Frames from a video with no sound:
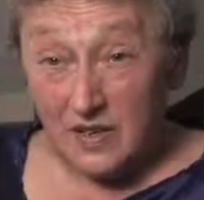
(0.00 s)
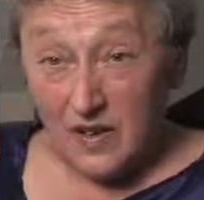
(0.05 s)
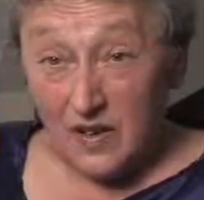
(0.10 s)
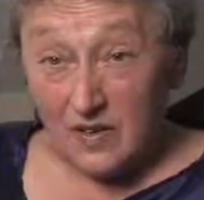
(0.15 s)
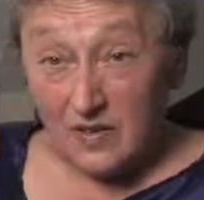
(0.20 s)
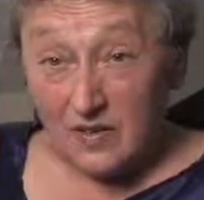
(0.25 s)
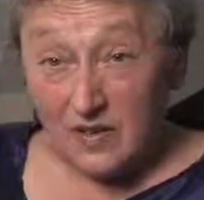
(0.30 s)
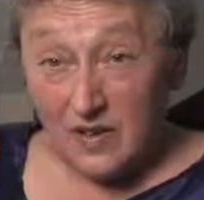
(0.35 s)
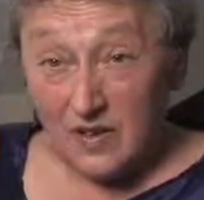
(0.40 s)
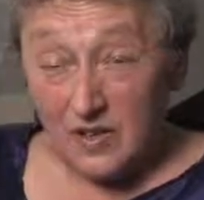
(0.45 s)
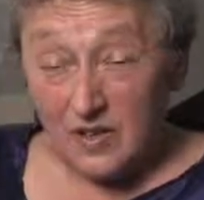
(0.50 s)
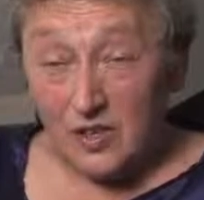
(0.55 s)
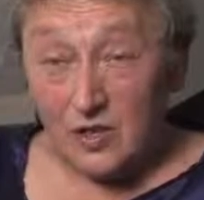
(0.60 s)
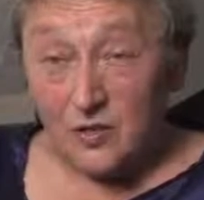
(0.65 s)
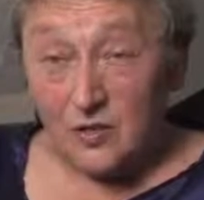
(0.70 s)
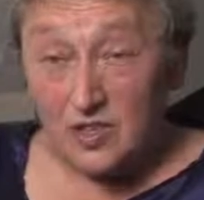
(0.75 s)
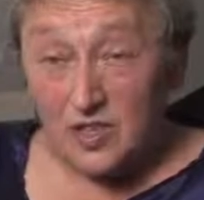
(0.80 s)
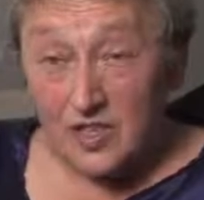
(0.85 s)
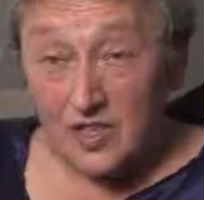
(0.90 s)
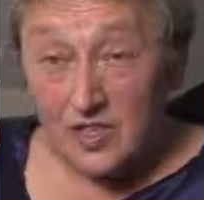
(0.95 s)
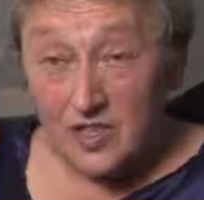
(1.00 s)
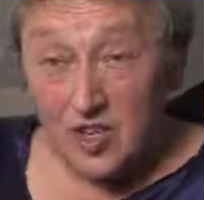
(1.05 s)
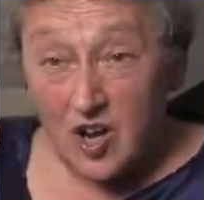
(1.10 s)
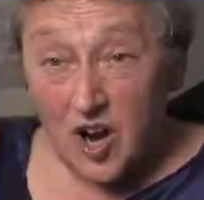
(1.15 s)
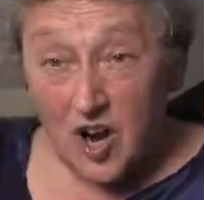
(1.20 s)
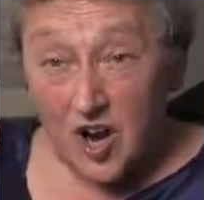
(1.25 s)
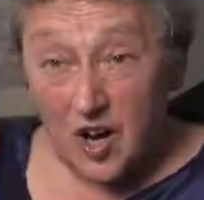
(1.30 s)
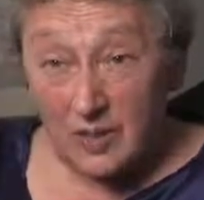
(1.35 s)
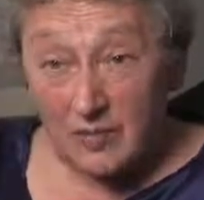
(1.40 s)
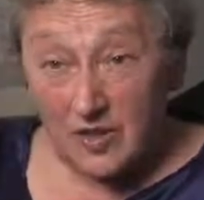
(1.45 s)
uh, close to the
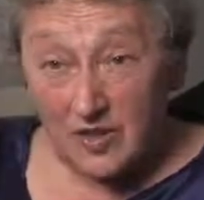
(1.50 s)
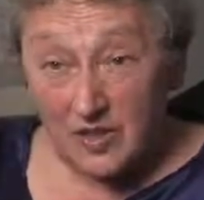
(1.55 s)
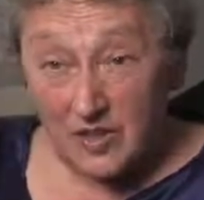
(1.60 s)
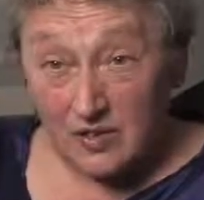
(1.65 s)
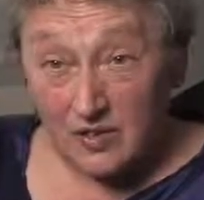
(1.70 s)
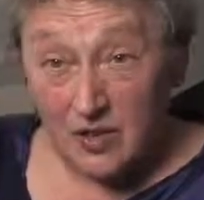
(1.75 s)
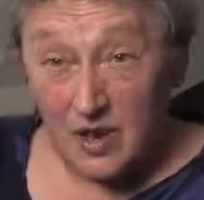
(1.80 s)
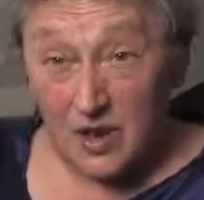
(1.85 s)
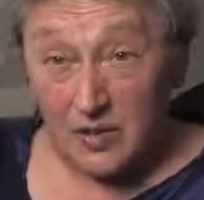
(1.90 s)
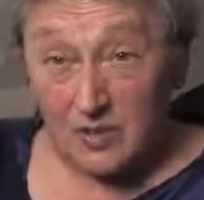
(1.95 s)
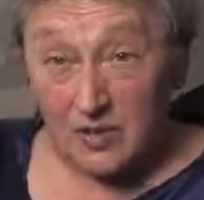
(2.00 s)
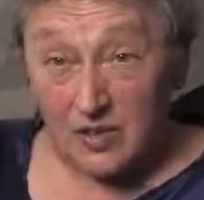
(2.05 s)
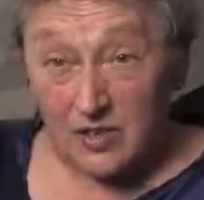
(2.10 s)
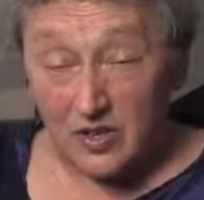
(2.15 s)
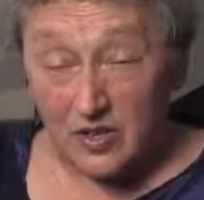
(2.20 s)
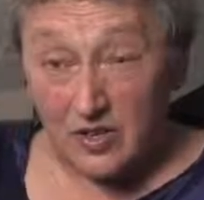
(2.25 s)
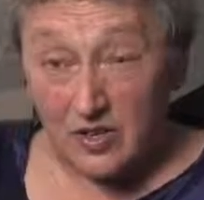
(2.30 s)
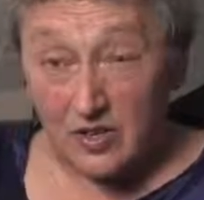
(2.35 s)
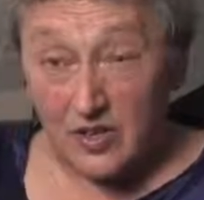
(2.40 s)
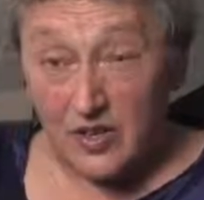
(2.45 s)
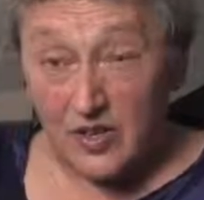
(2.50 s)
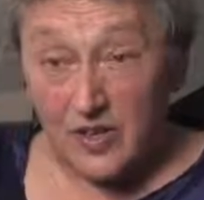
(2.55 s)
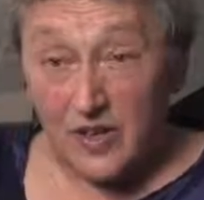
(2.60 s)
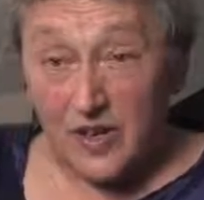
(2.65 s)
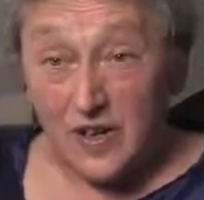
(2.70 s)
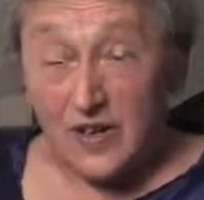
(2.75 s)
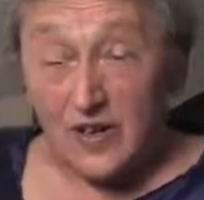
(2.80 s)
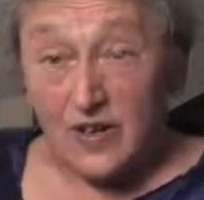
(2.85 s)
time that the crime had occurred.